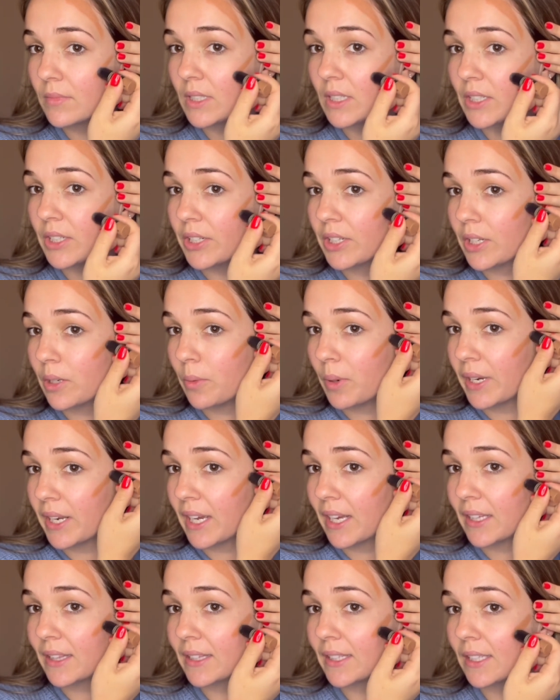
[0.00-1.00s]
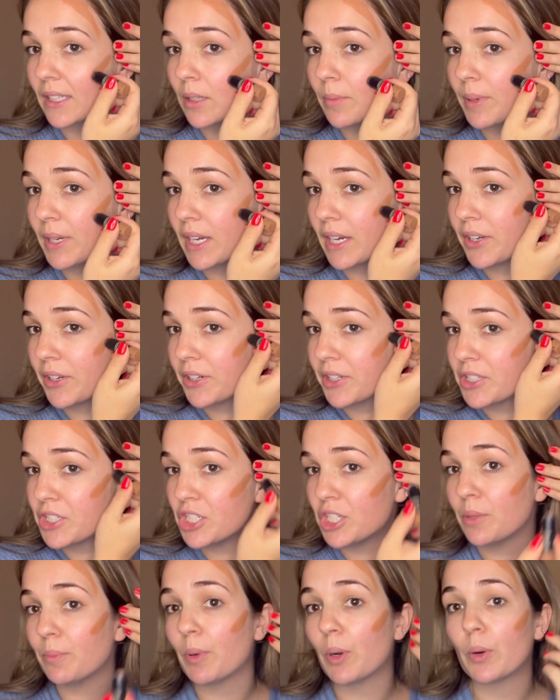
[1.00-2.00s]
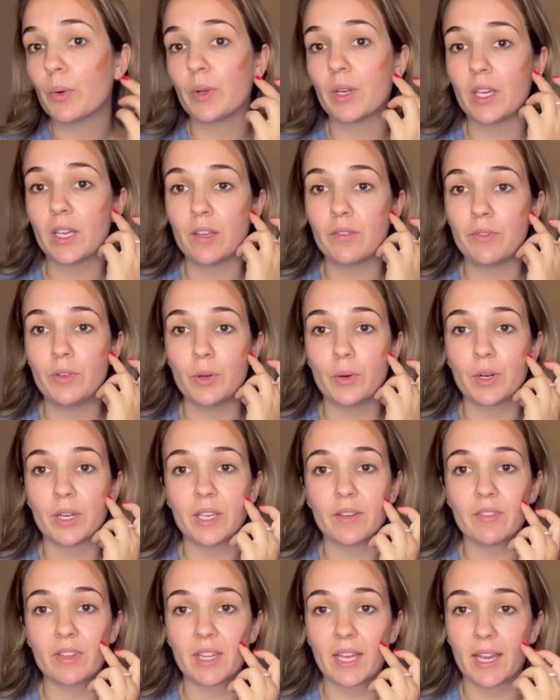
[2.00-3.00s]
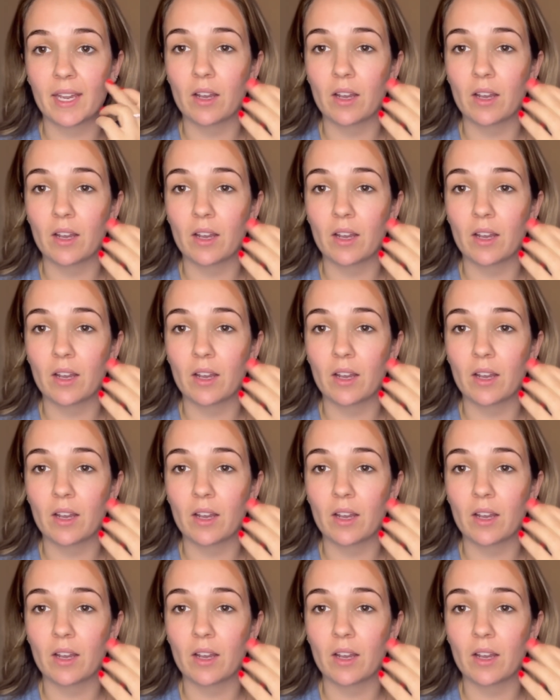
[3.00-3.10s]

You're going to want it a little bit under your cheekbone if you're giving that